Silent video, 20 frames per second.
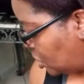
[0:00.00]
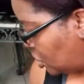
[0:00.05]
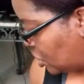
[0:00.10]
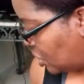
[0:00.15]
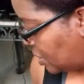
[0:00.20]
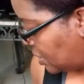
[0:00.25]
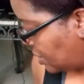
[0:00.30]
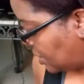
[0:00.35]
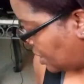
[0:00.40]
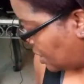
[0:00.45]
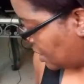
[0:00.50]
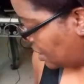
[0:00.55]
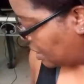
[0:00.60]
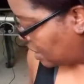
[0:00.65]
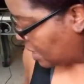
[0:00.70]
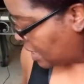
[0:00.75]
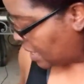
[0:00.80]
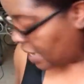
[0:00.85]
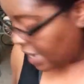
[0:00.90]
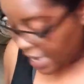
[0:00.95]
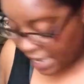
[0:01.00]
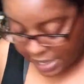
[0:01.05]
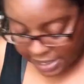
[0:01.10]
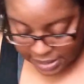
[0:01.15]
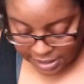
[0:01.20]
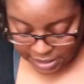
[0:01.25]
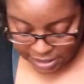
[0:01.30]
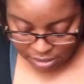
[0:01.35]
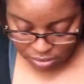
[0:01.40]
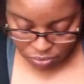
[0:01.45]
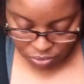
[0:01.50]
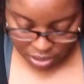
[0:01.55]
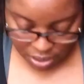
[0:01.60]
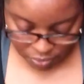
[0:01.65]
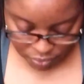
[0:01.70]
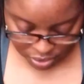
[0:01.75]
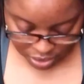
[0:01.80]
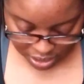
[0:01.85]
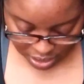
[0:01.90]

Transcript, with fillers: just in case when I run